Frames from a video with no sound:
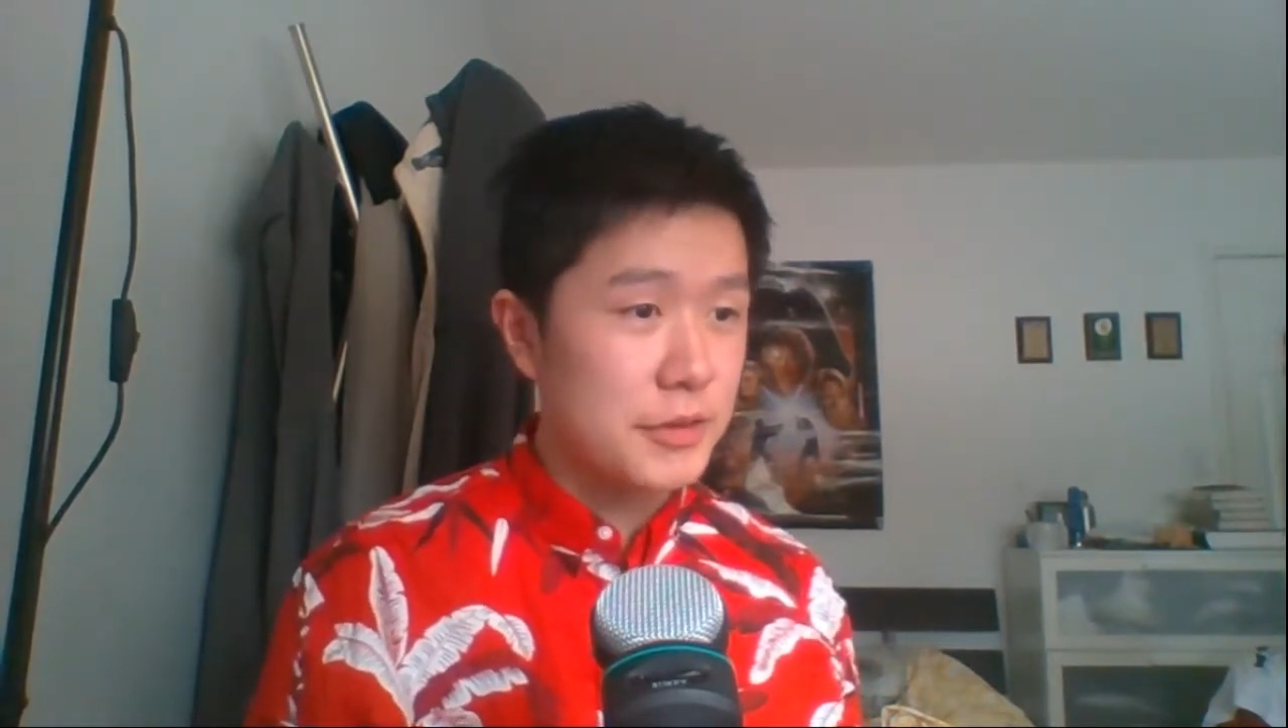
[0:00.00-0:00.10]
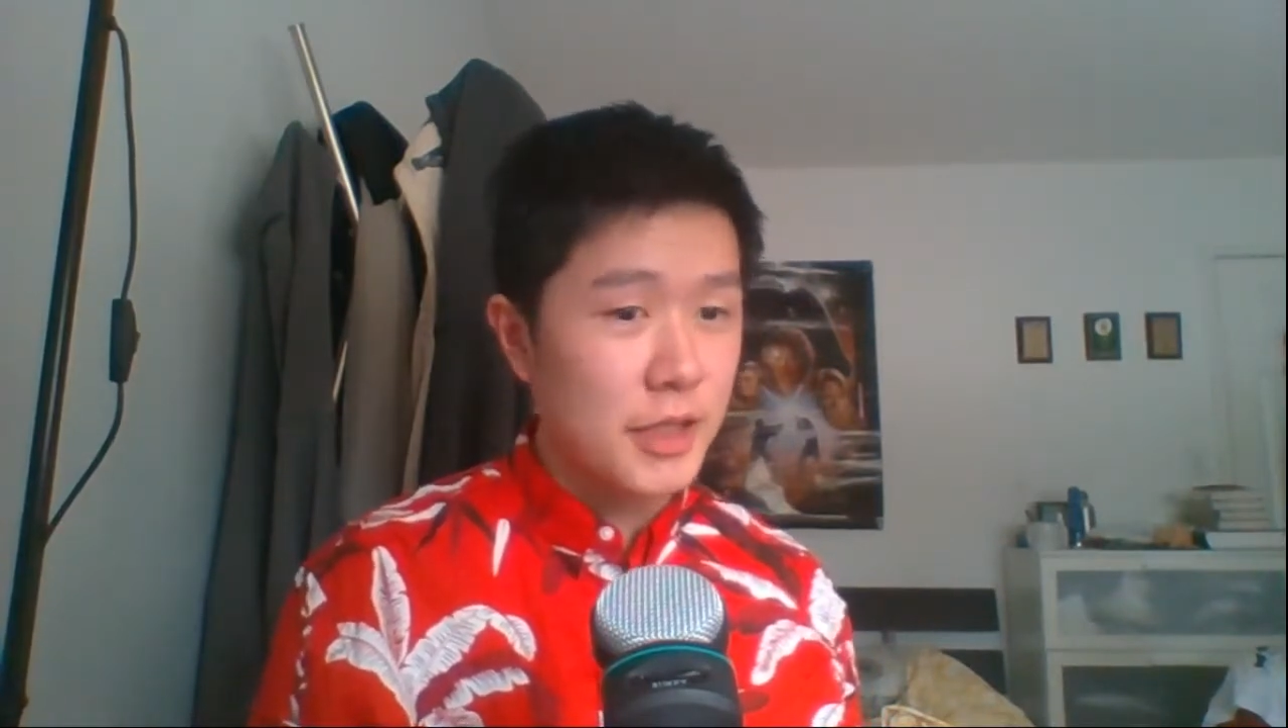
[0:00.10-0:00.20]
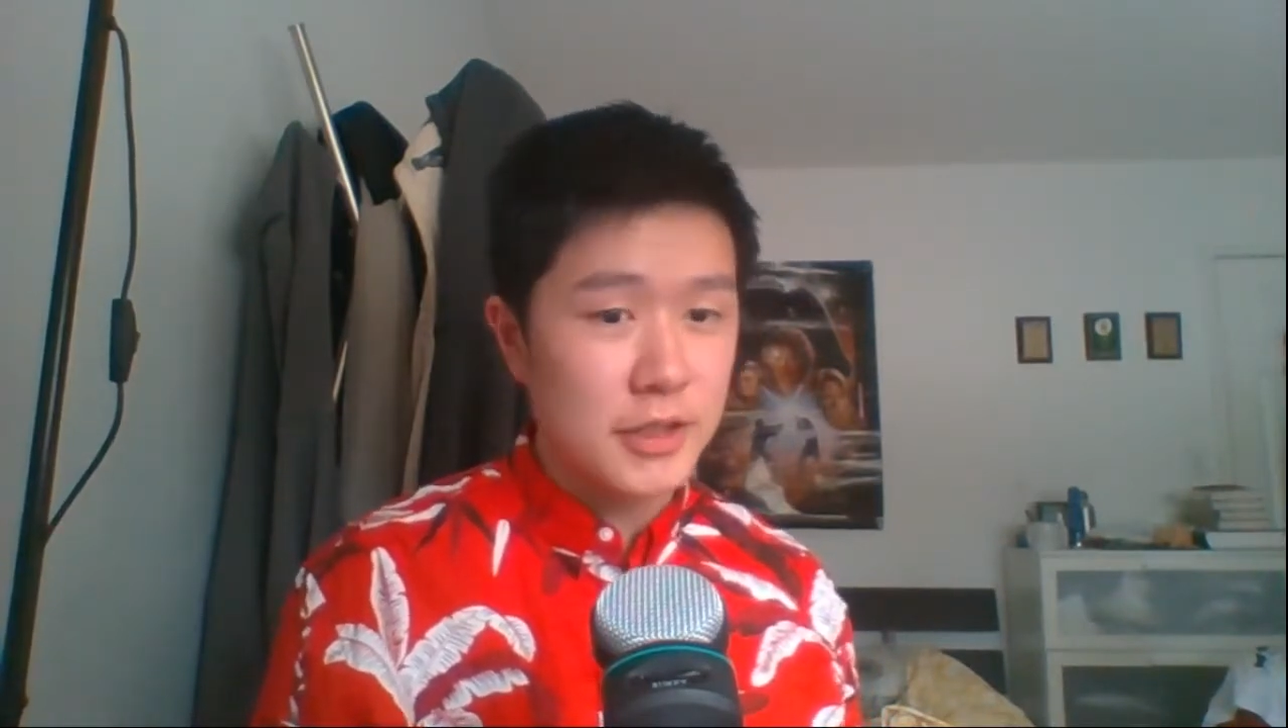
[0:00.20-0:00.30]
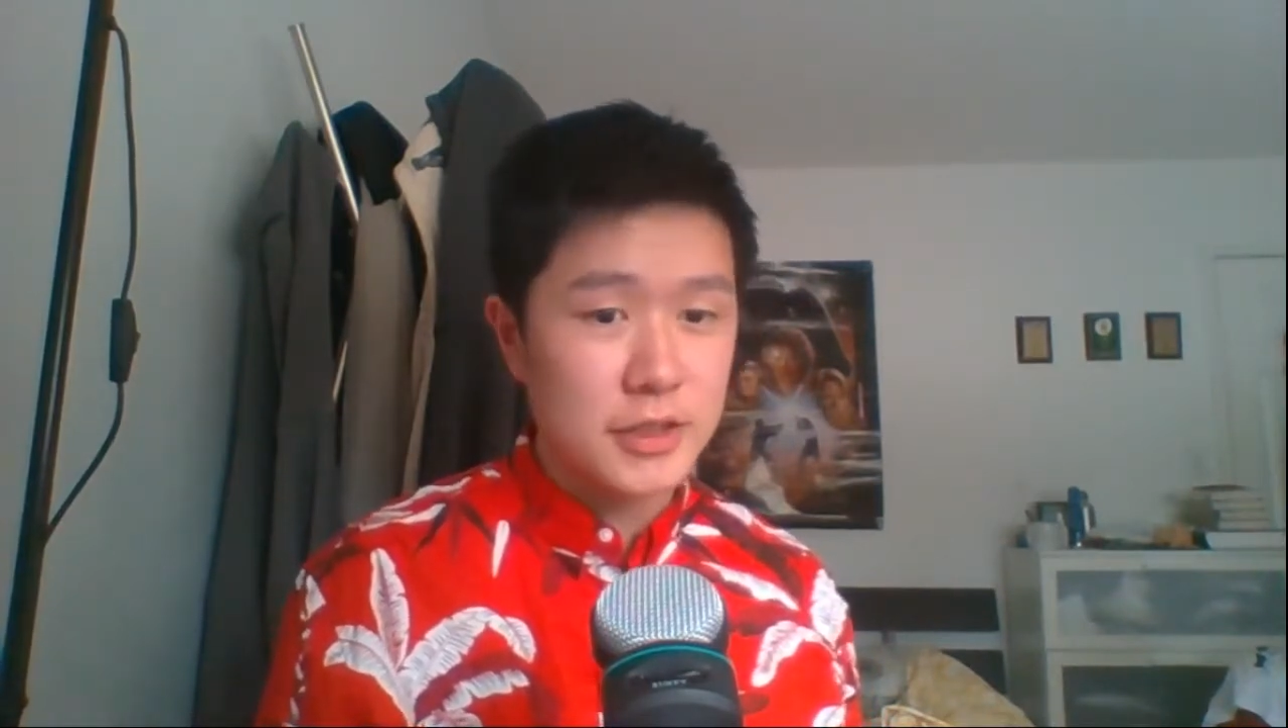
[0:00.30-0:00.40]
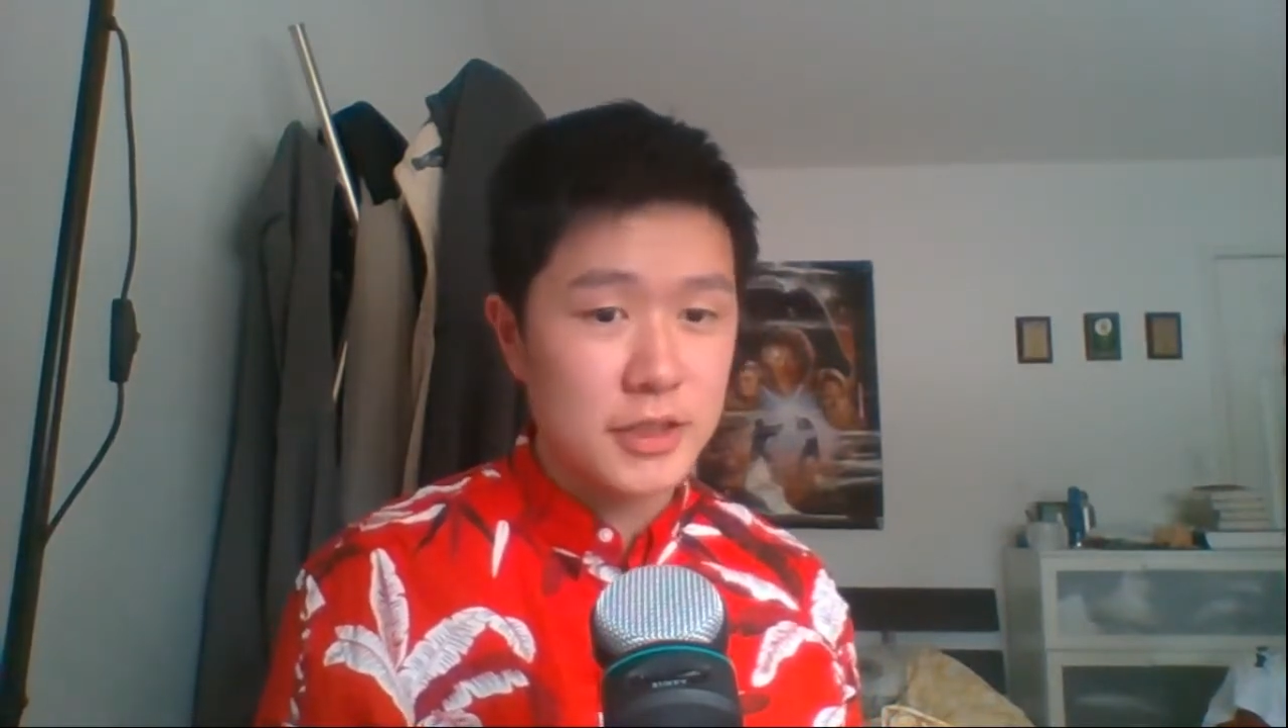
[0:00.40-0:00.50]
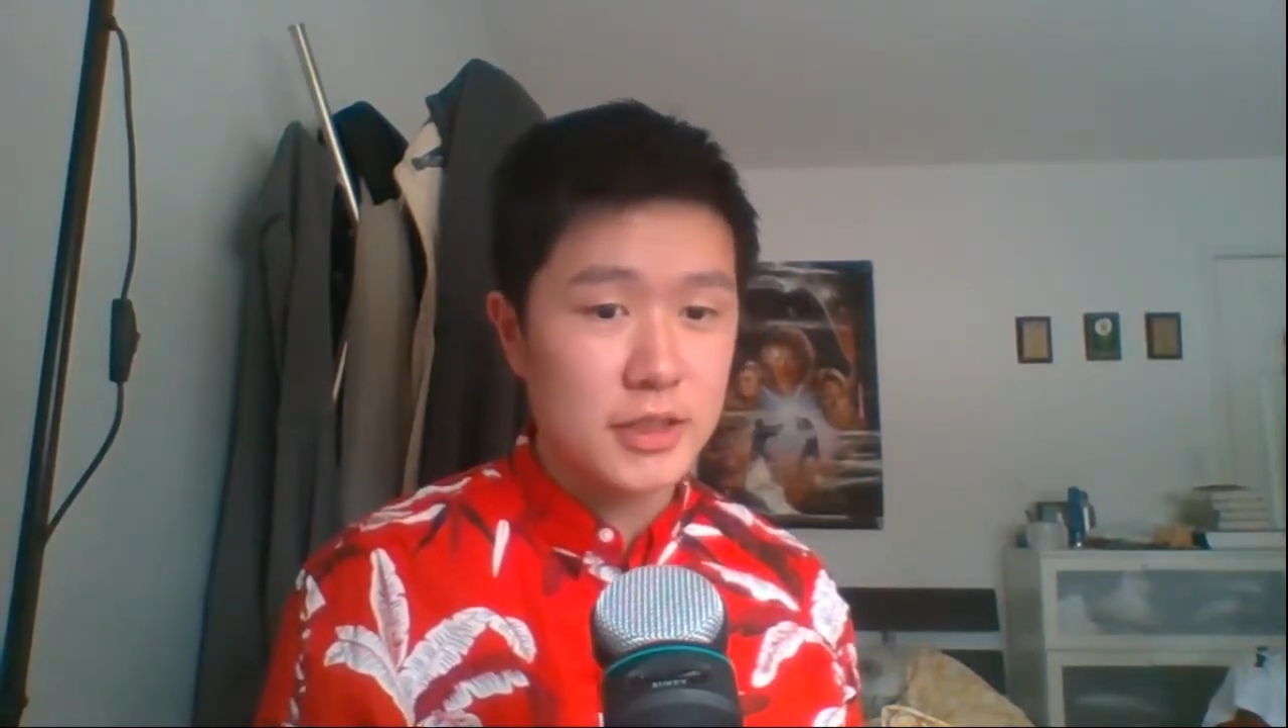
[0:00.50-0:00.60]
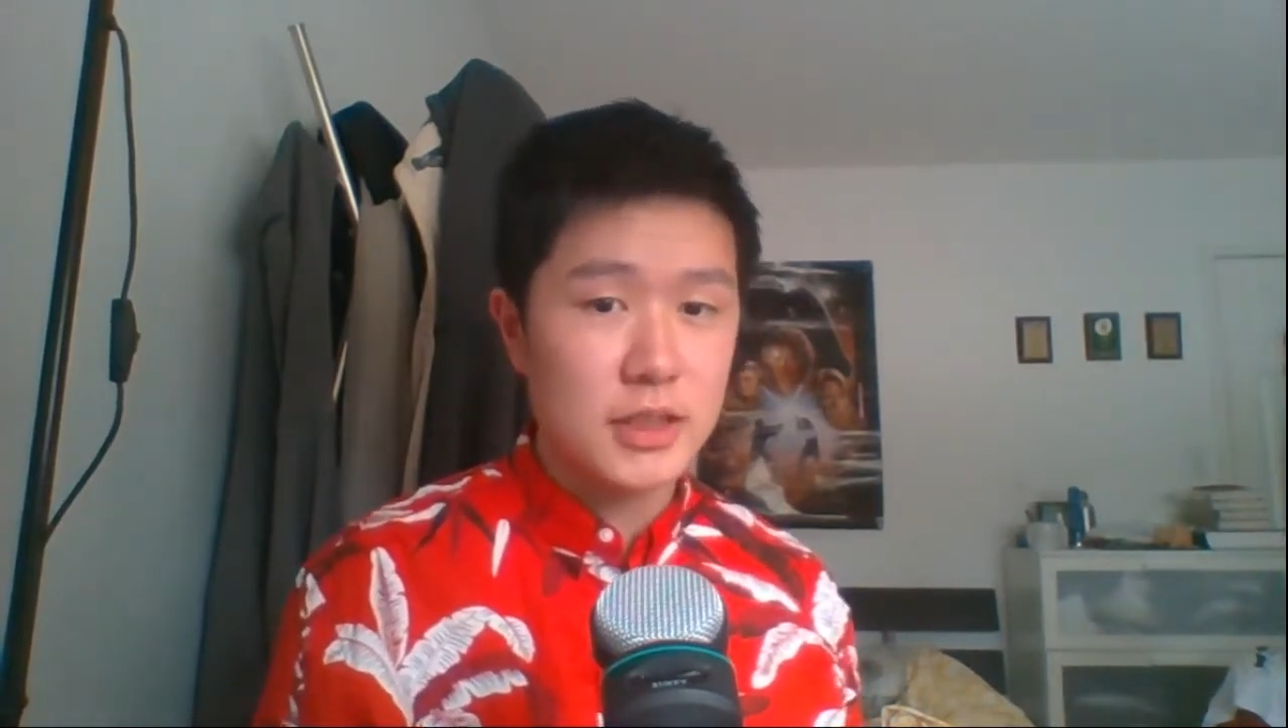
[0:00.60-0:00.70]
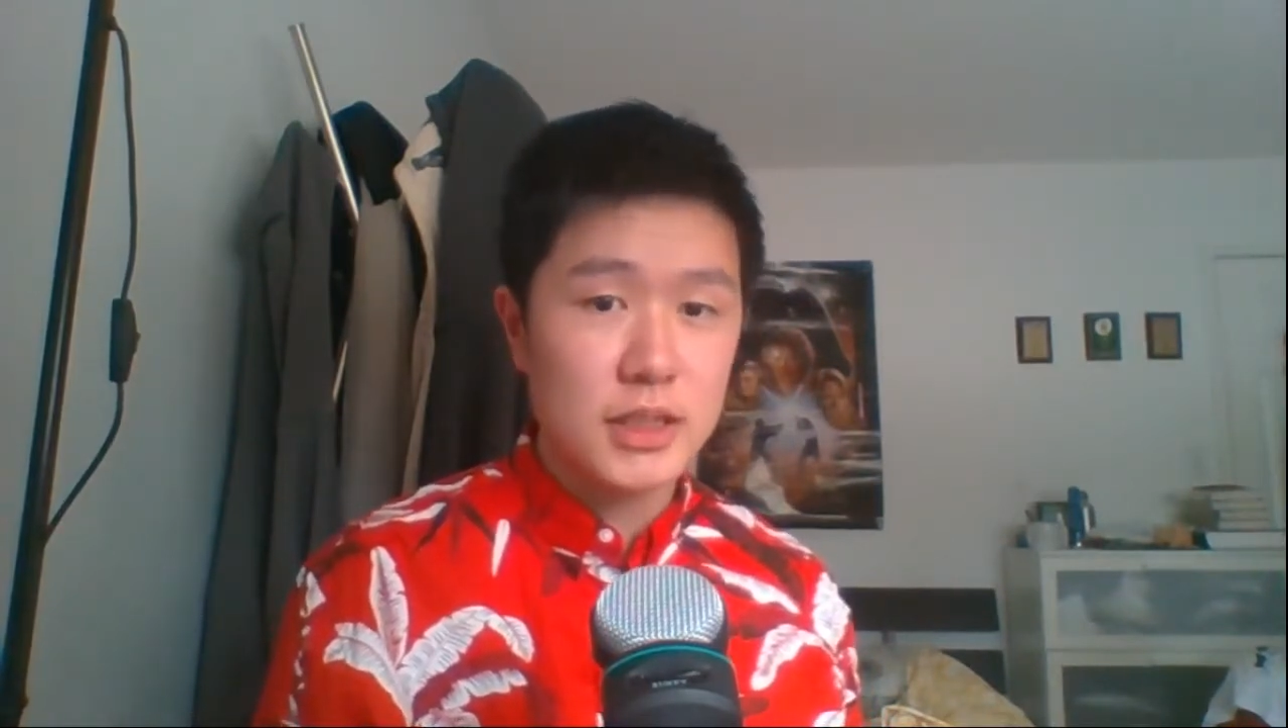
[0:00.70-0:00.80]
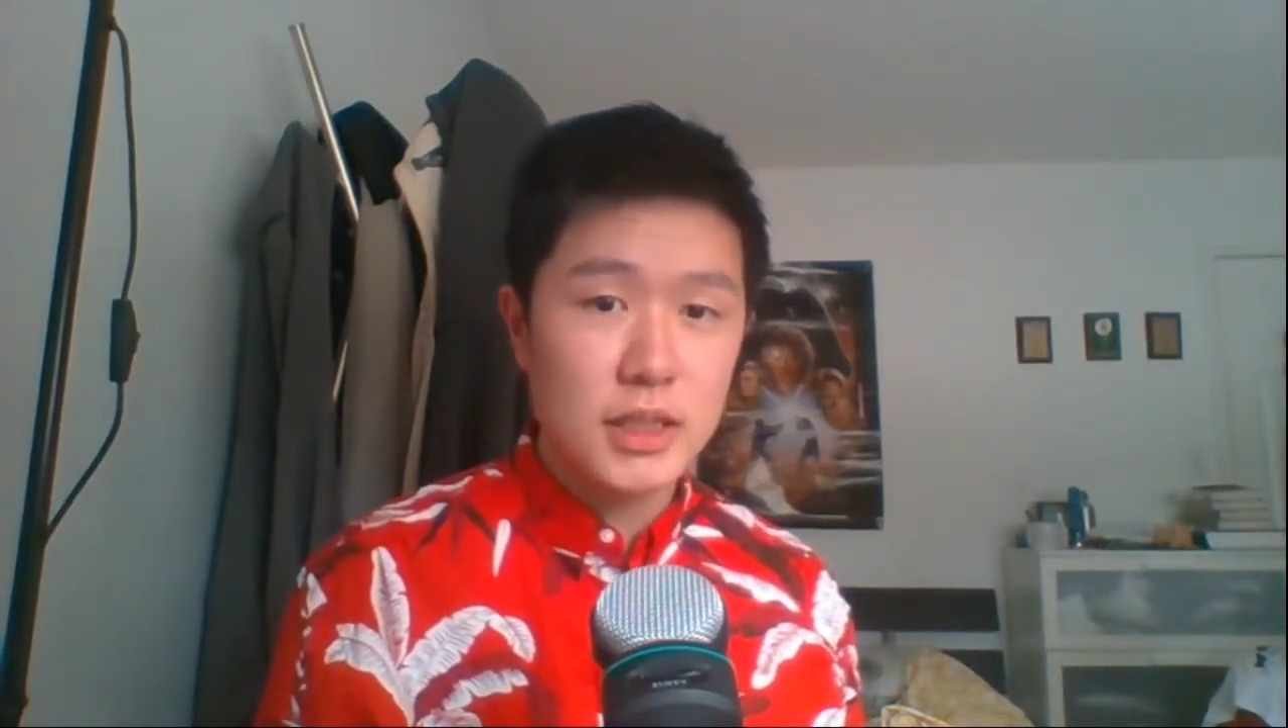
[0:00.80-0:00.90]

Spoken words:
another,